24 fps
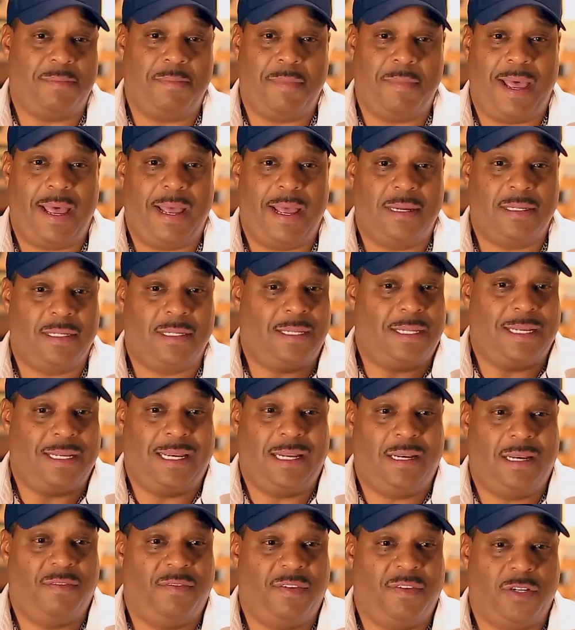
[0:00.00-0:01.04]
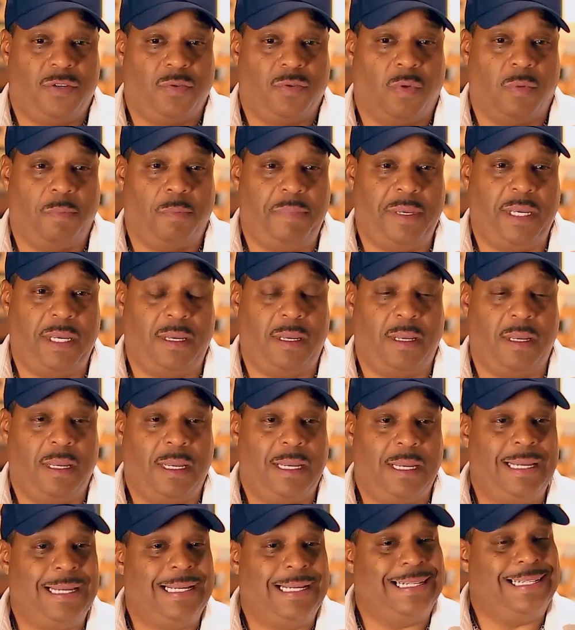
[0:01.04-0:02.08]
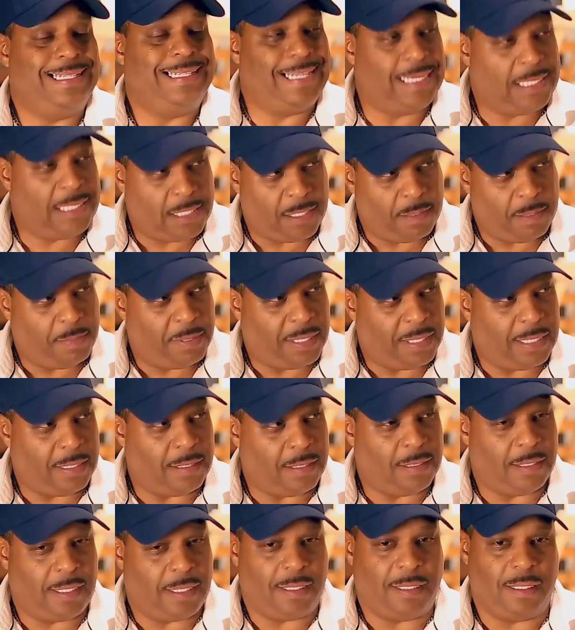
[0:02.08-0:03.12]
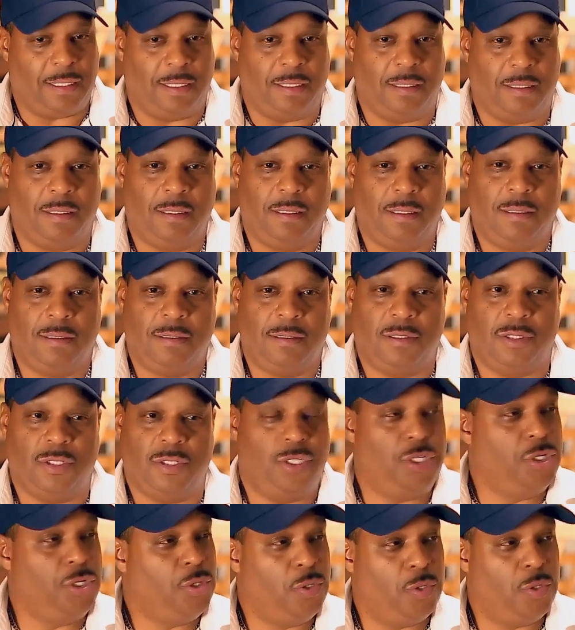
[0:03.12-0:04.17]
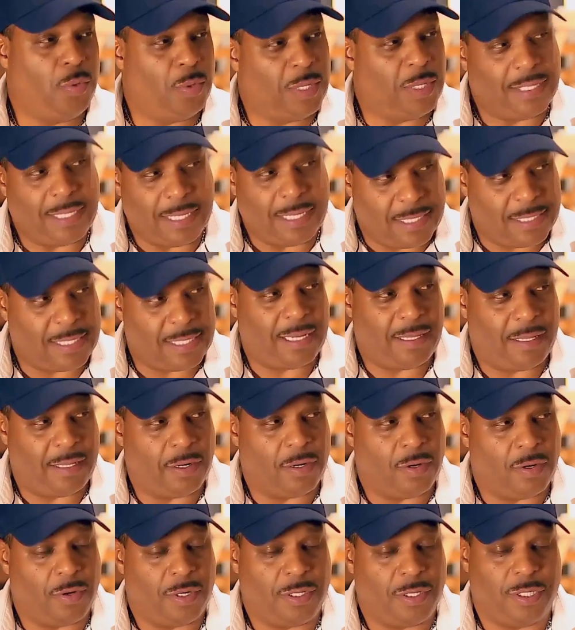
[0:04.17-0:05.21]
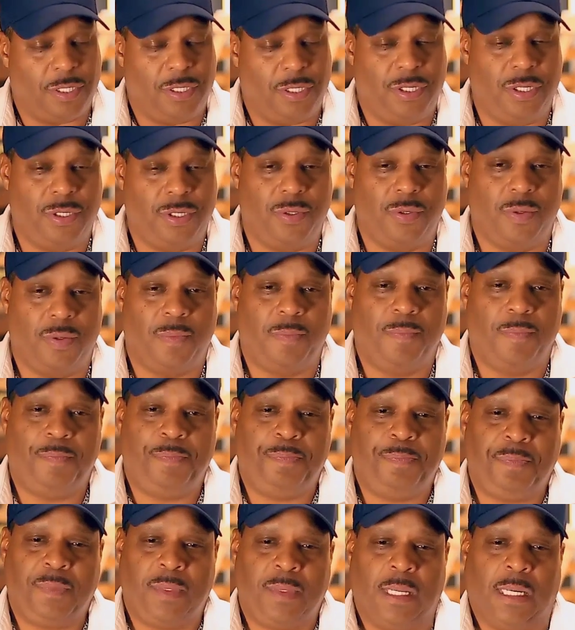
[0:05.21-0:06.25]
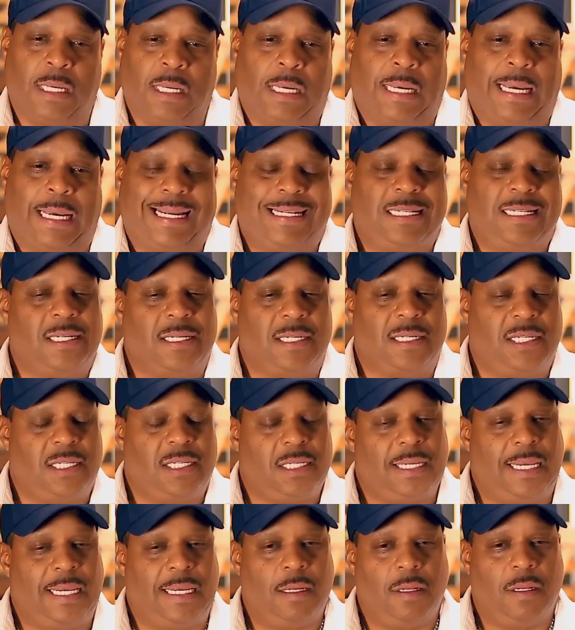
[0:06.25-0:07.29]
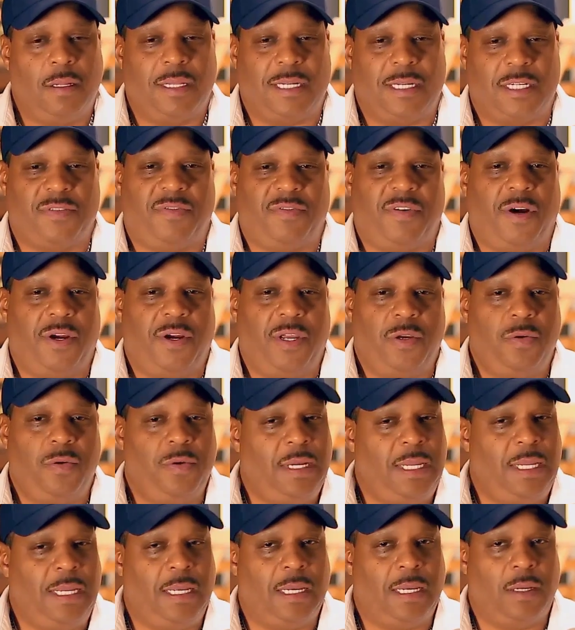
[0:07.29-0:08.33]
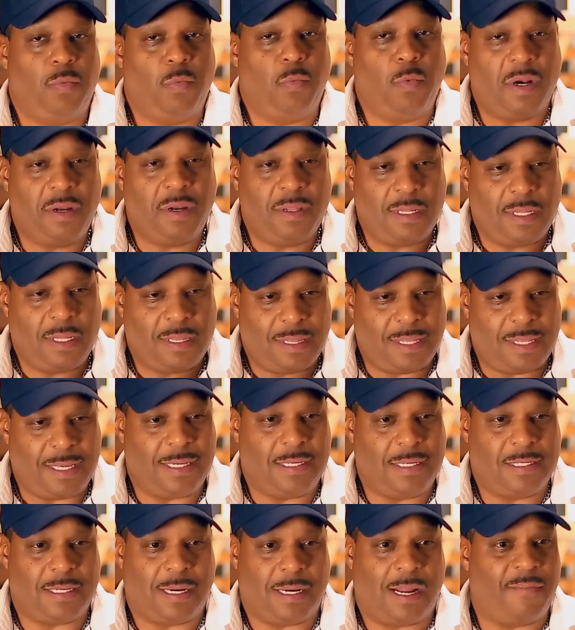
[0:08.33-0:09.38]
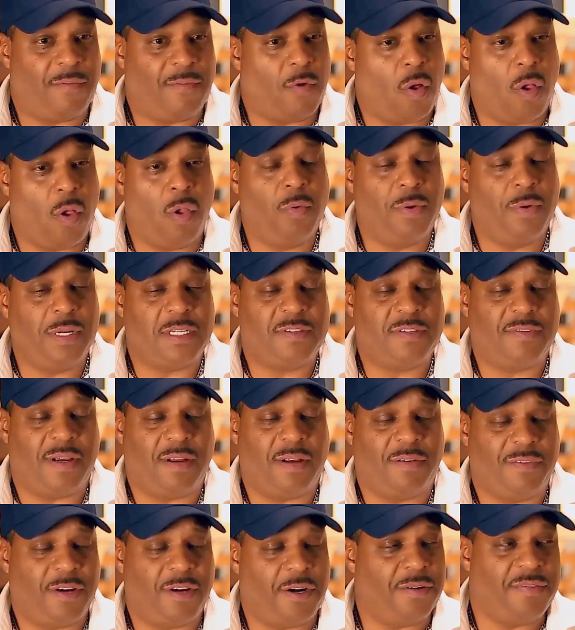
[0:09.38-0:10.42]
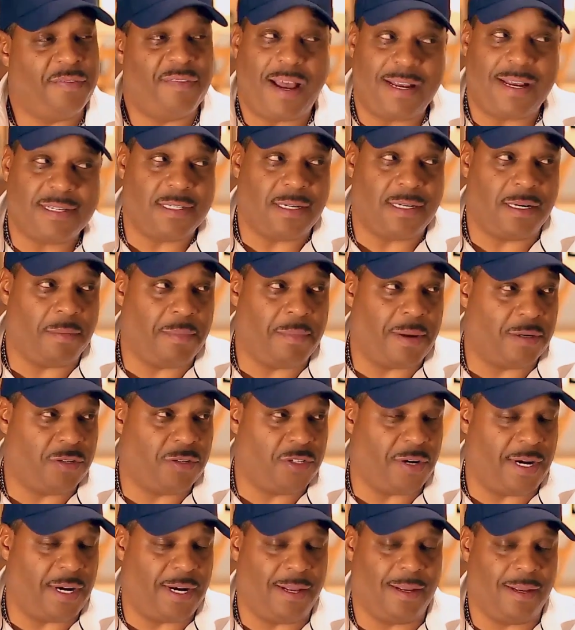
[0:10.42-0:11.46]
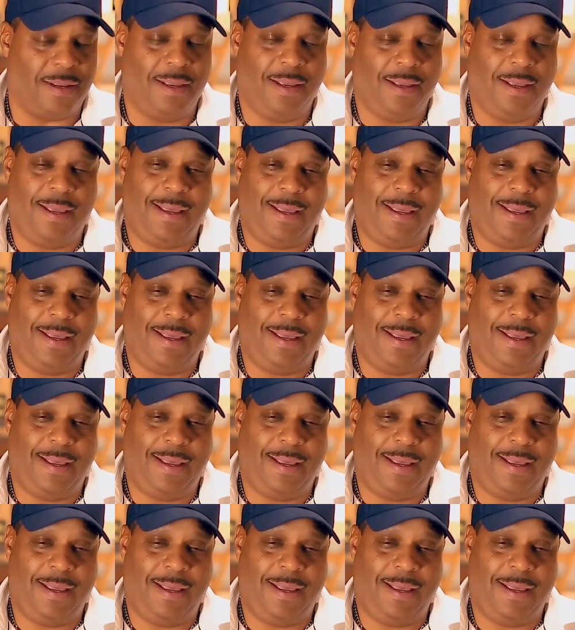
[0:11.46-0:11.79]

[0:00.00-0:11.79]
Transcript: demands that the individual be disciplined and do what they say they're going to do. It's a skill that's very unique, and one of the things that I've always found very fascinating about trading